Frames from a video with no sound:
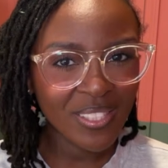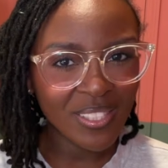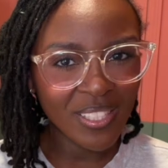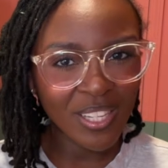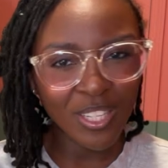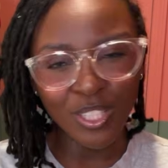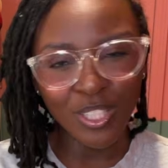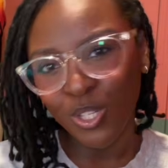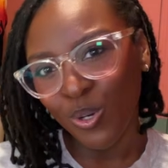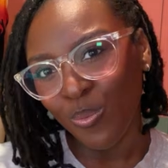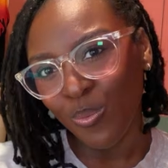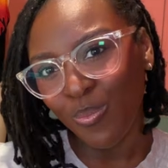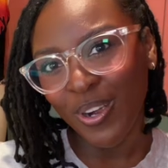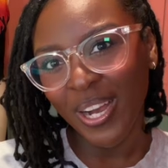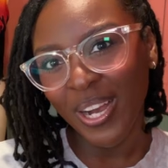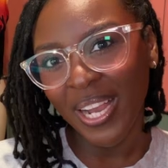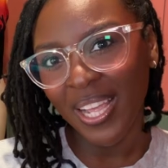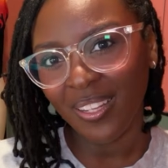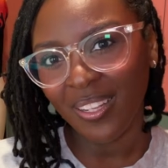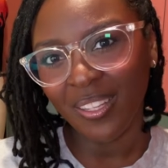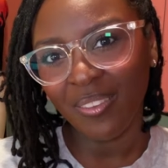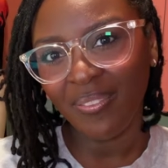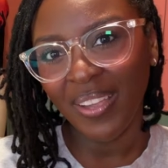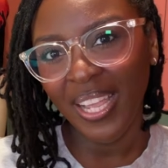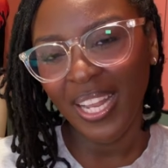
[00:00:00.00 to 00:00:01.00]
a little more
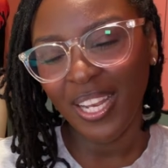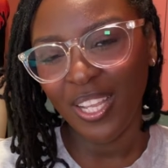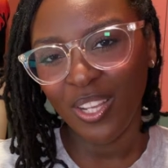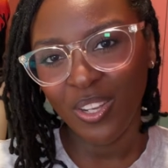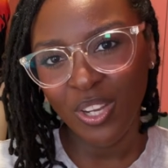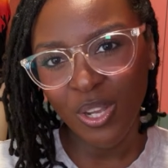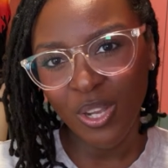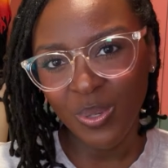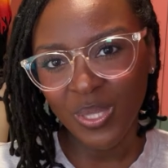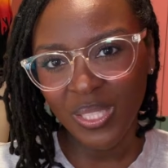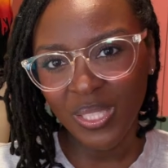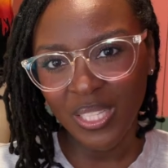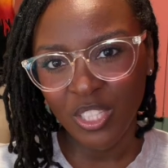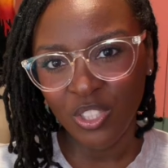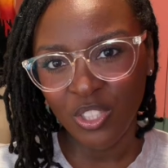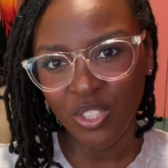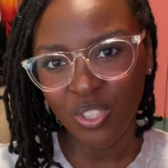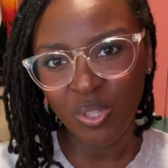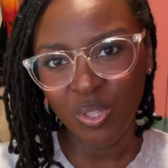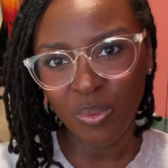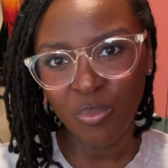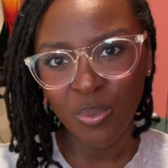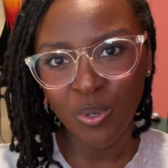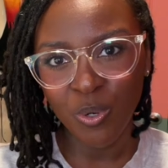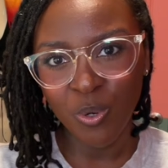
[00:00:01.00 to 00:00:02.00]
elevated. It's not your
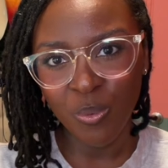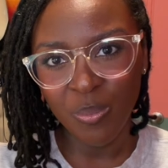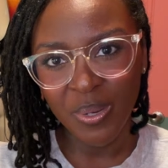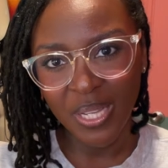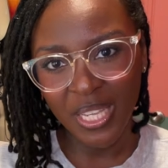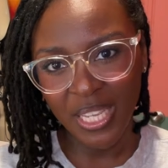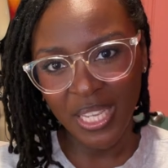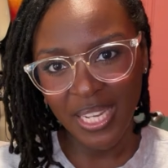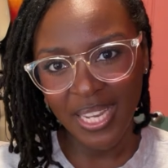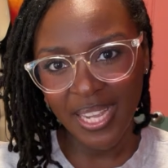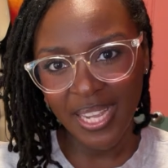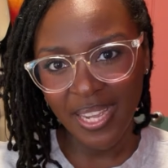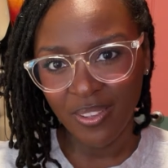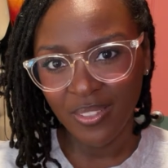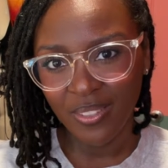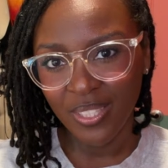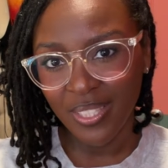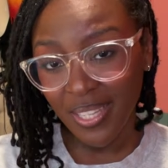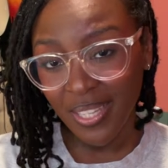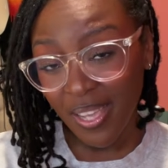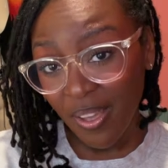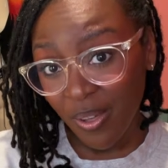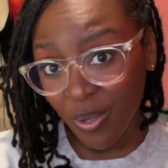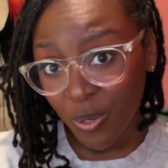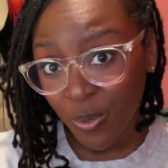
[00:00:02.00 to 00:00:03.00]
typical button down.
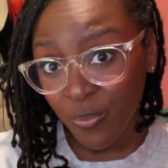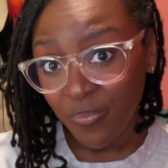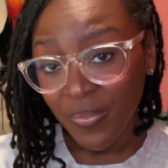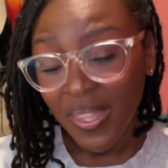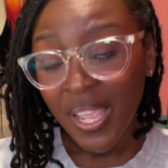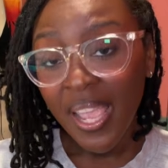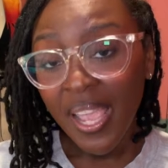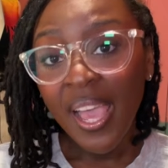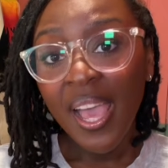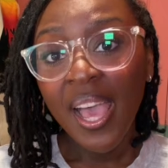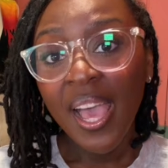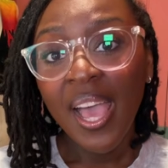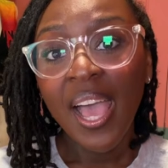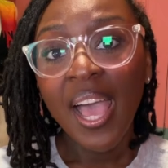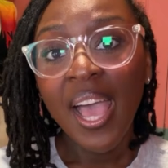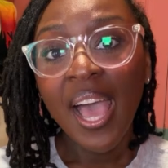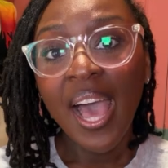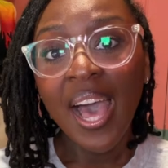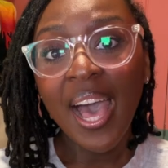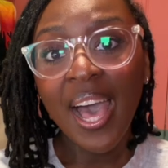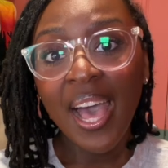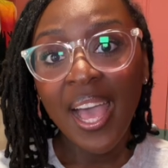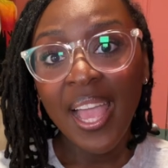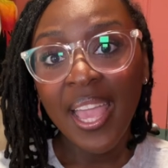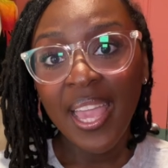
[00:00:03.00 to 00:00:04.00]
So
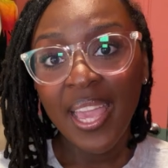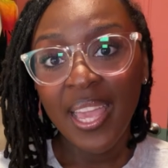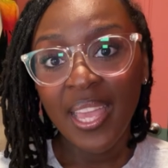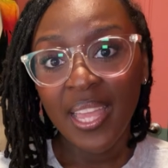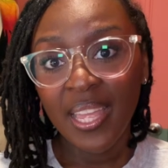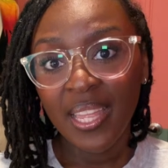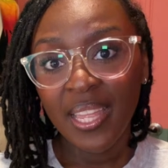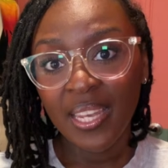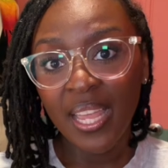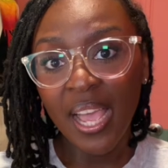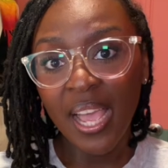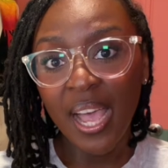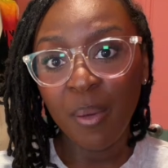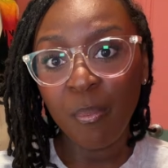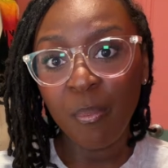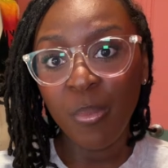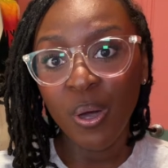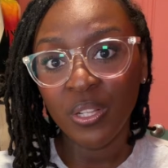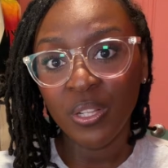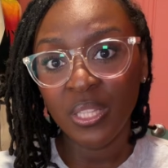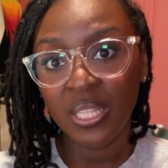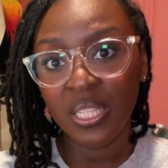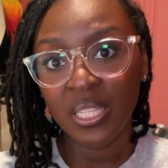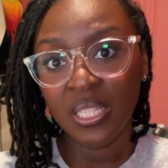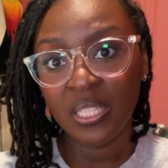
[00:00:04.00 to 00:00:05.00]
I
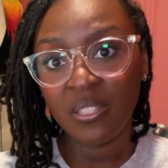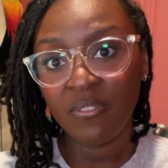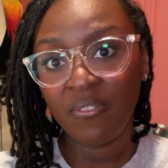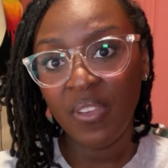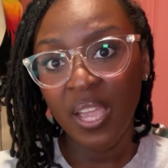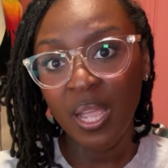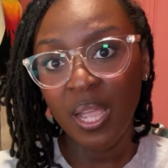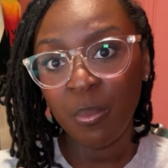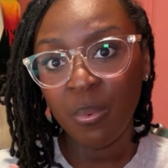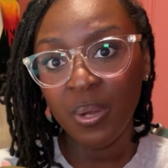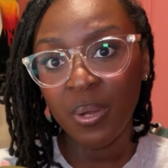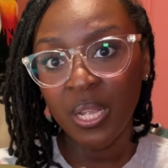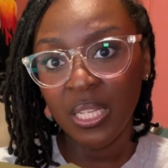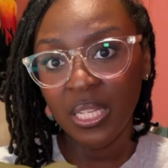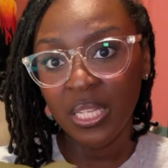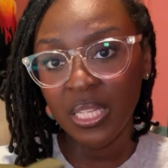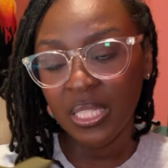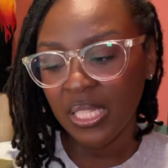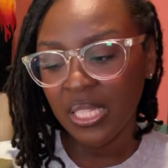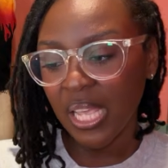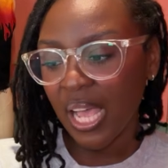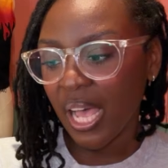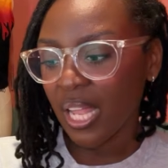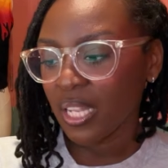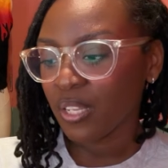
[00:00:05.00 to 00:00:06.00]
bought this fabric,
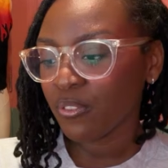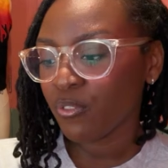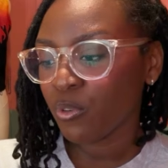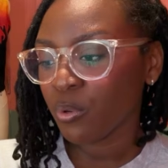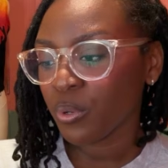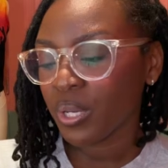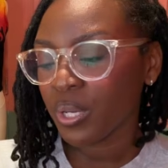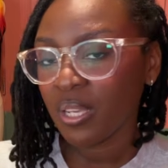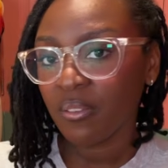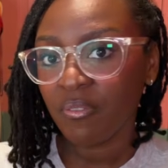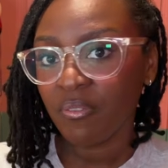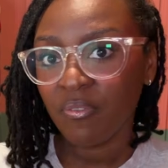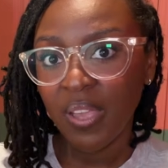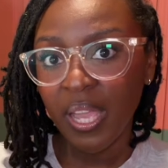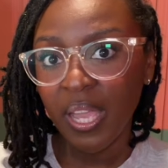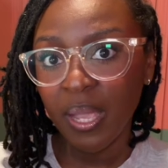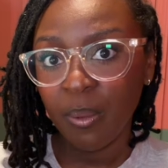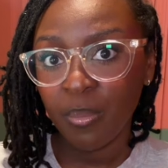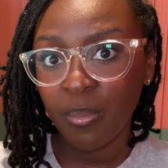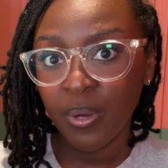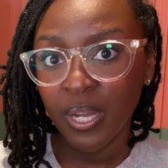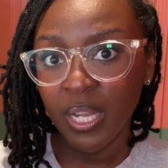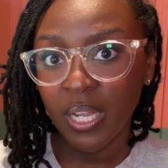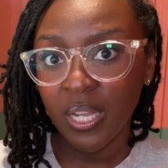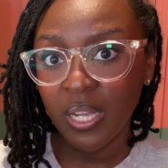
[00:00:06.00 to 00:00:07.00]
this olive green
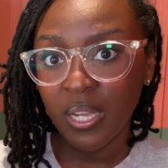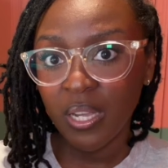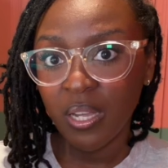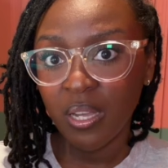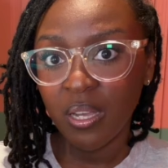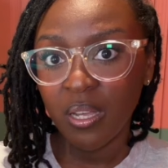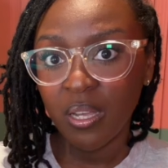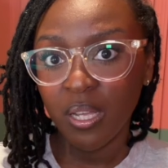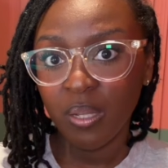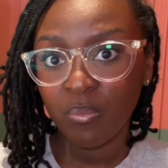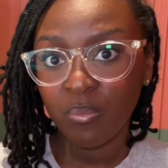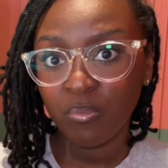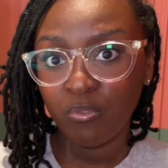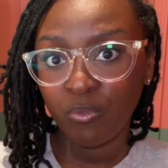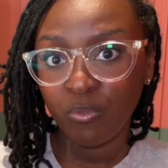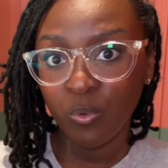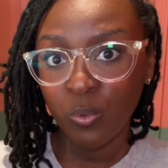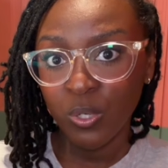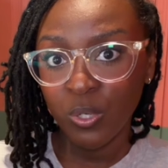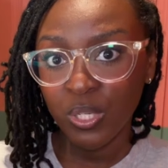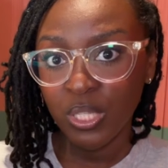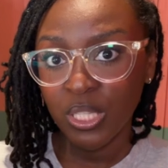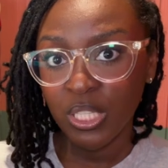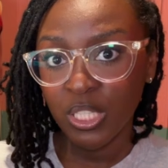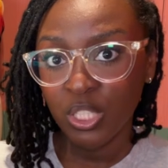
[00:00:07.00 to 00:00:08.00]
fabric
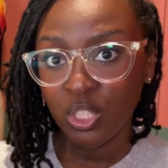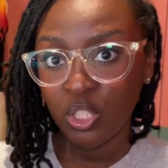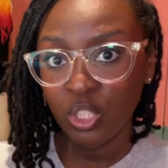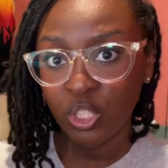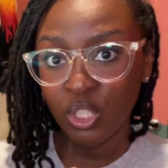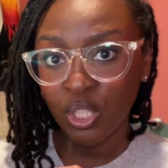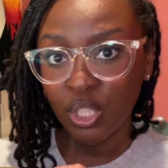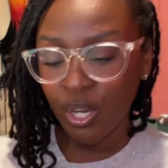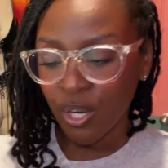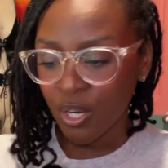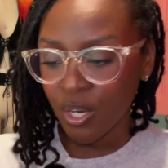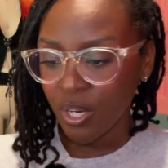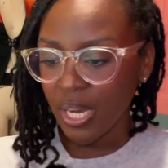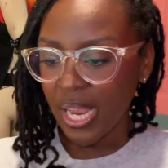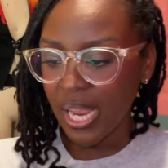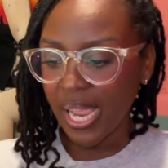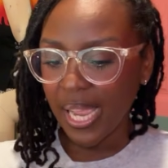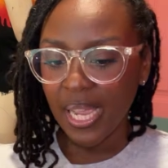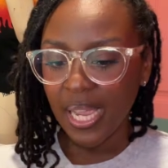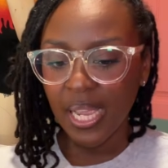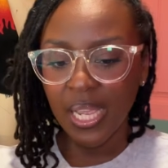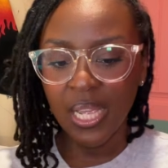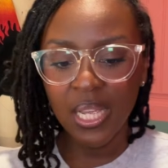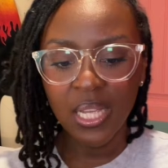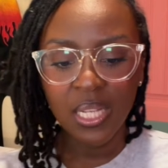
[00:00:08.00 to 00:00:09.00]
for this shirt,
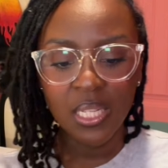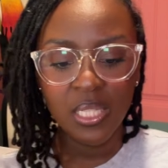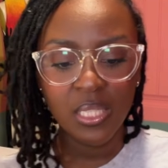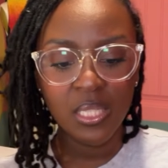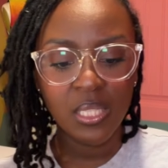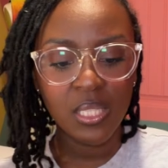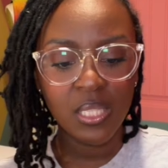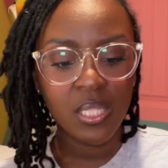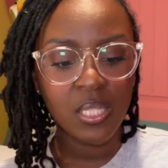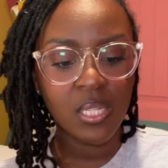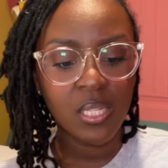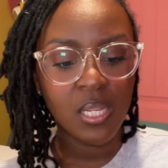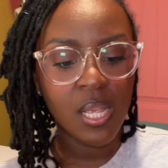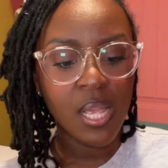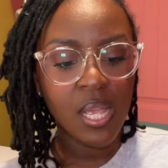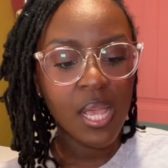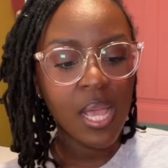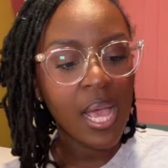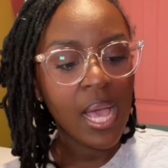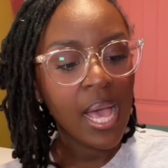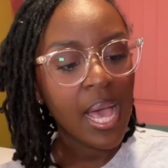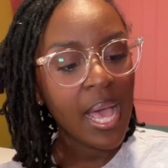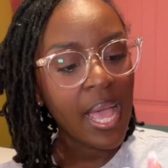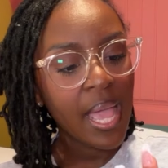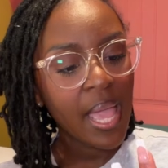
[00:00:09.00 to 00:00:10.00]
and
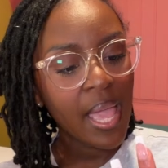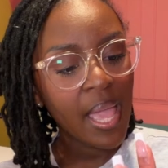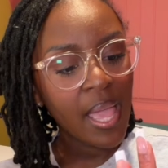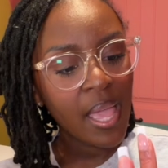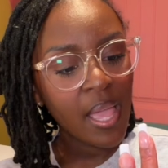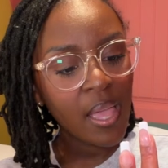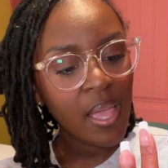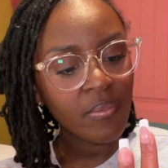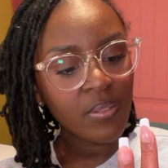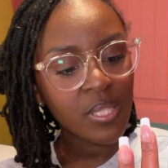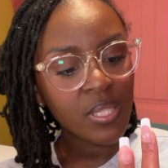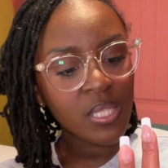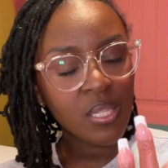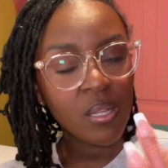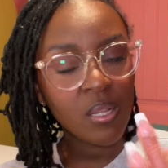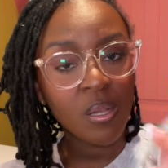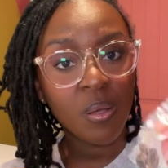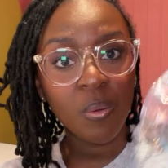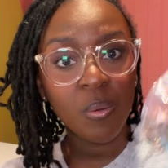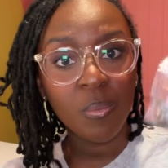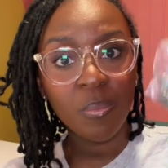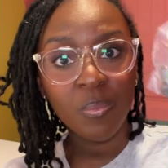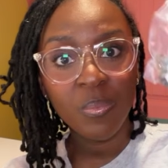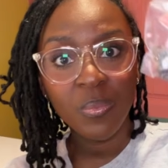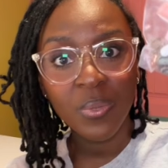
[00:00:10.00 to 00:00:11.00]
I have
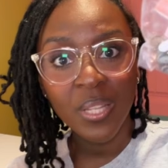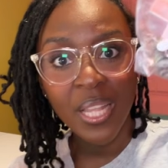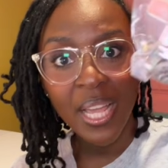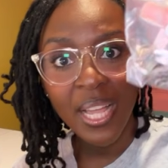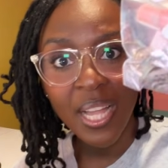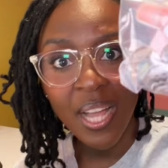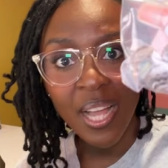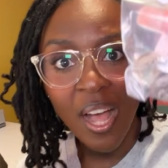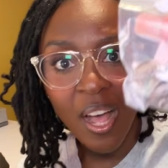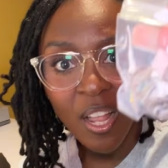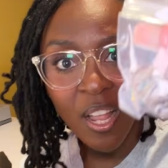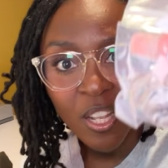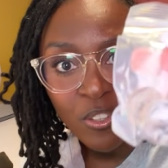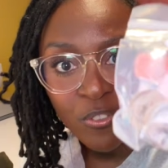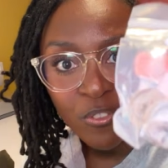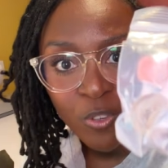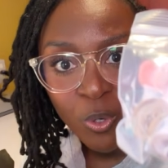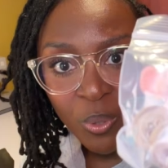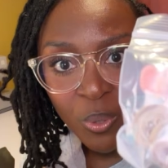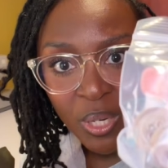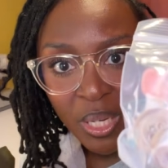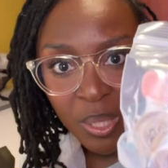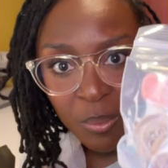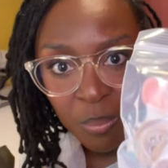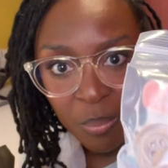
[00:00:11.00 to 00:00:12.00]
some like olive
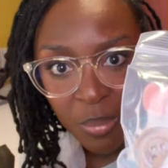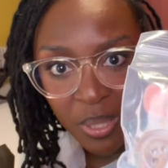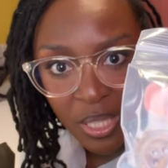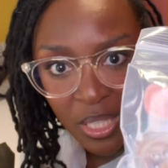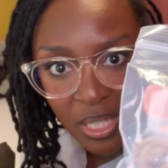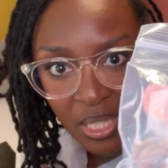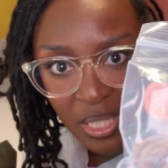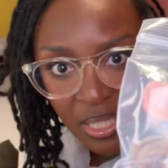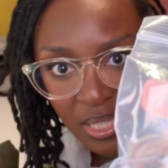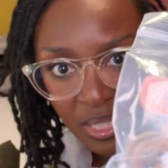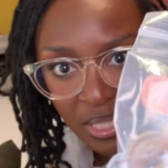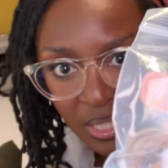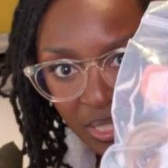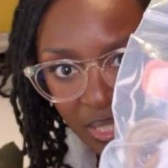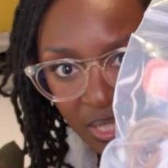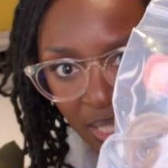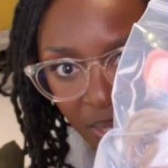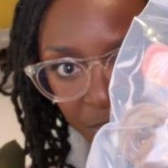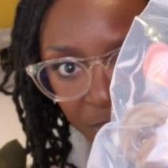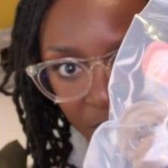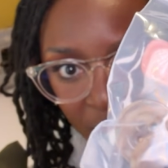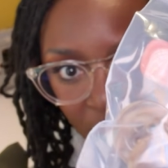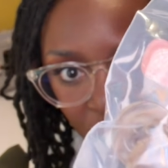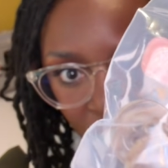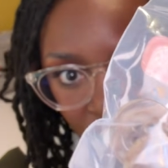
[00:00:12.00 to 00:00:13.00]
green buttons.
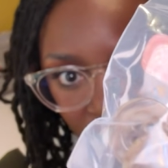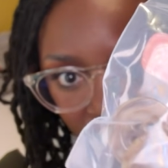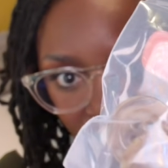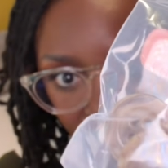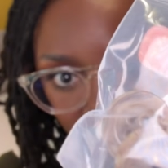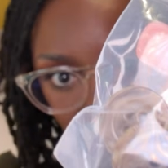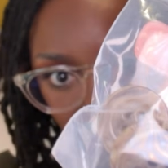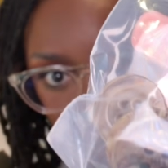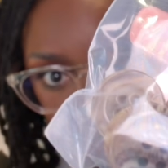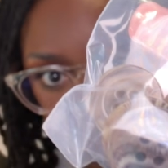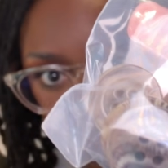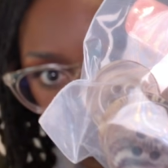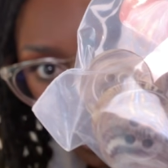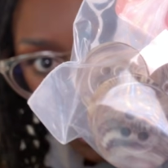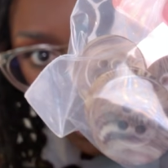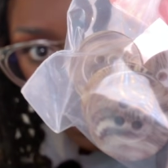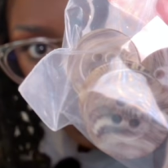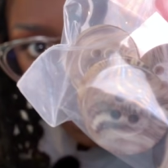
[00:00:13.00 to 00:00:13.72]
I'm not sure if you can see